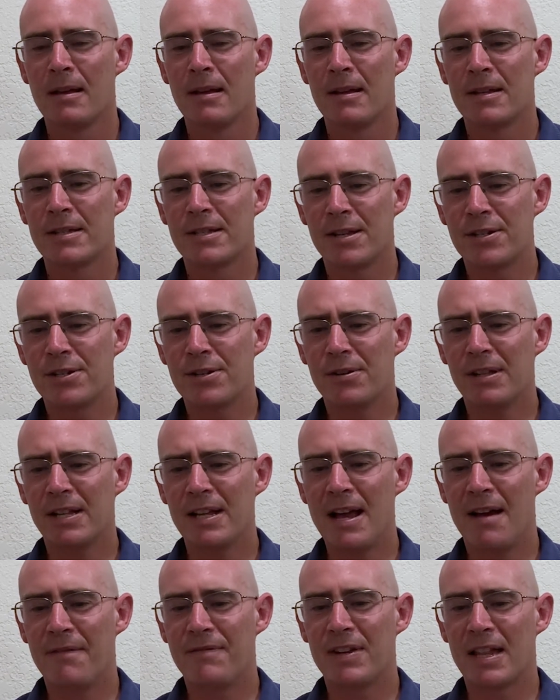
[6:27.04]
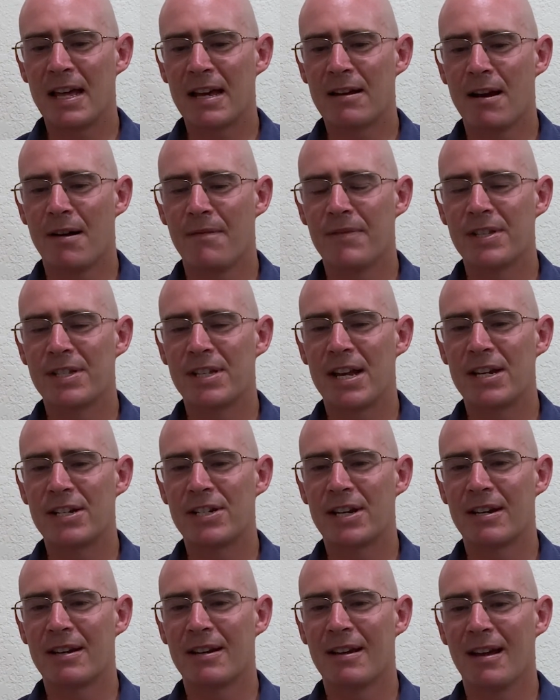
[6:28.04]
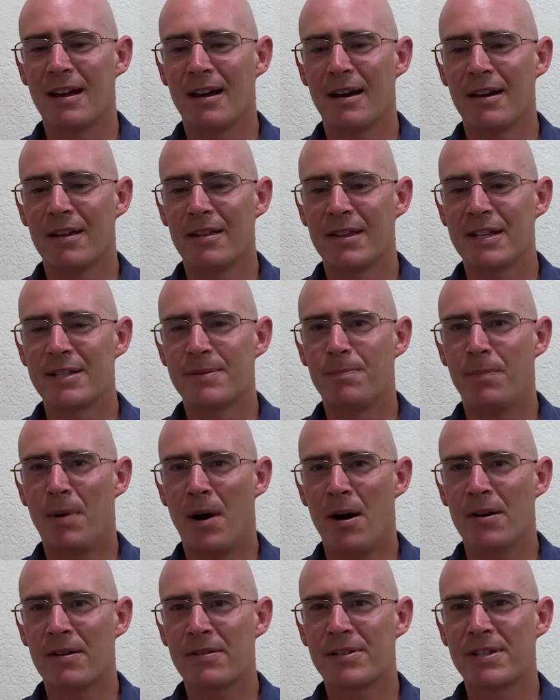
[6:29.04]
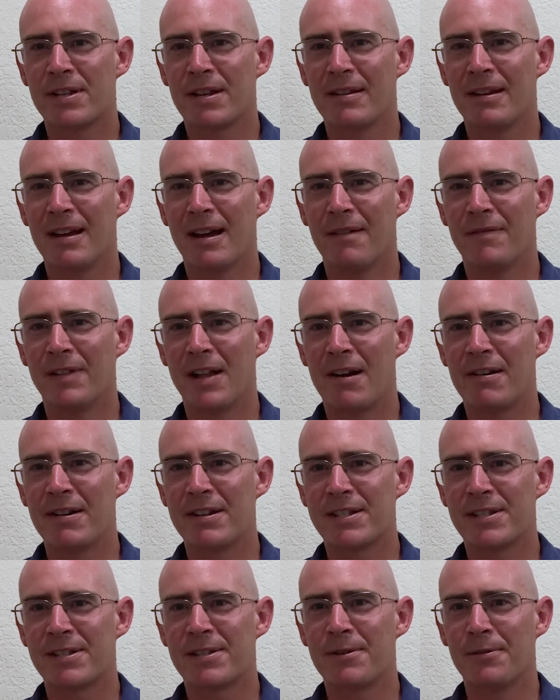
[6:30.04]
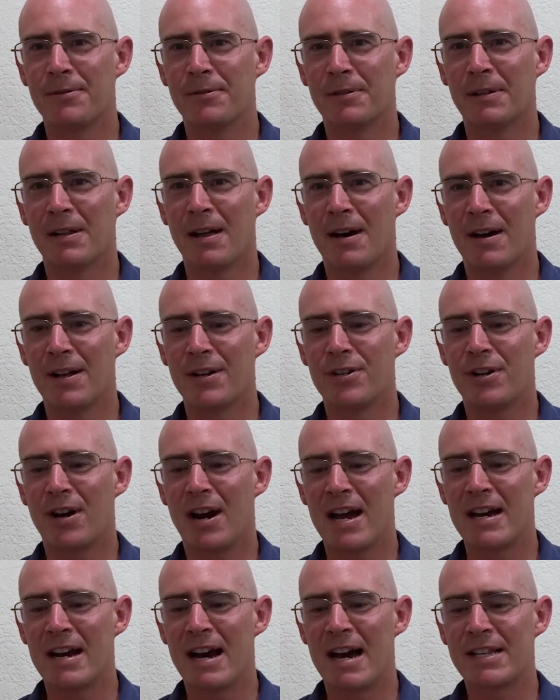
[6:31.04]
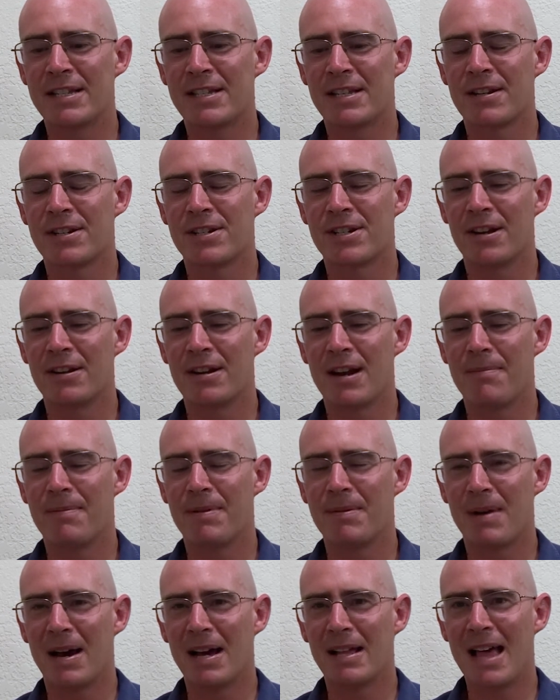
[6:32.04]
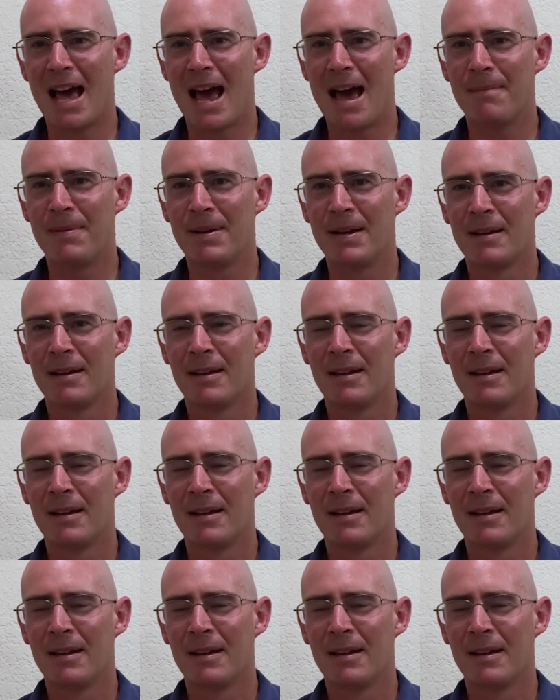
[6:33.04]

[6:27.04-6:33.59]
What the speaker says: So shortly after that conversation, this box of Larry's stool on dry ice showed up in my lab.